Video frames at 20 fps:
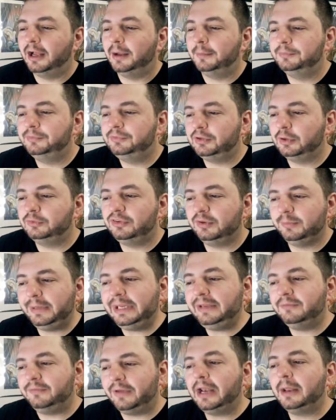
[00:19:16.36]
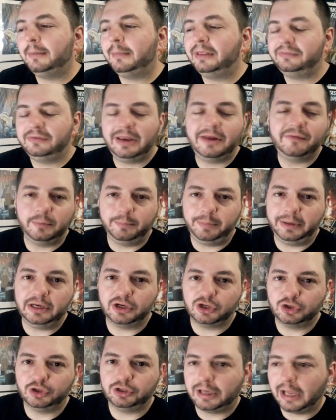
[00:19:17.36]
So to me, Venom has never been a
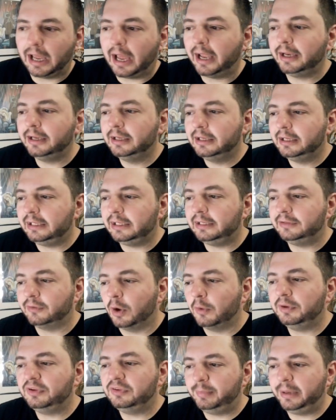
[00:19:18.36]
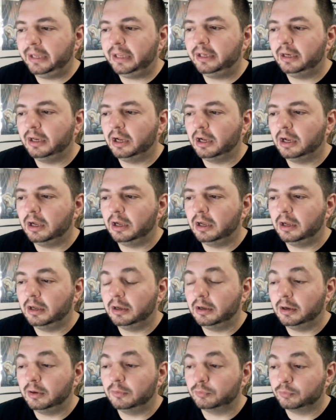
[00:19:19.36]
good guy. He's always been
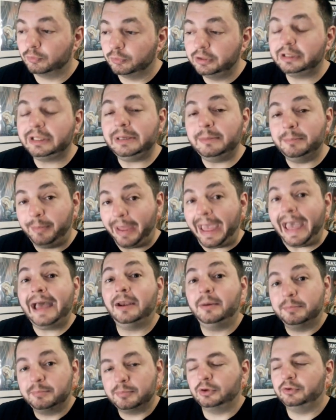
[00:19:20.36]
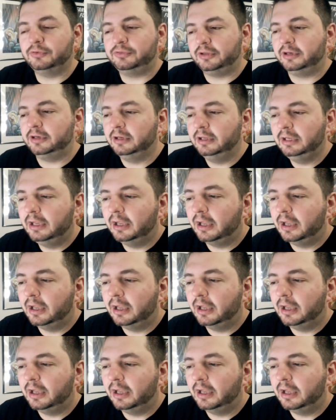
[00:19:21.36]
a really bad person.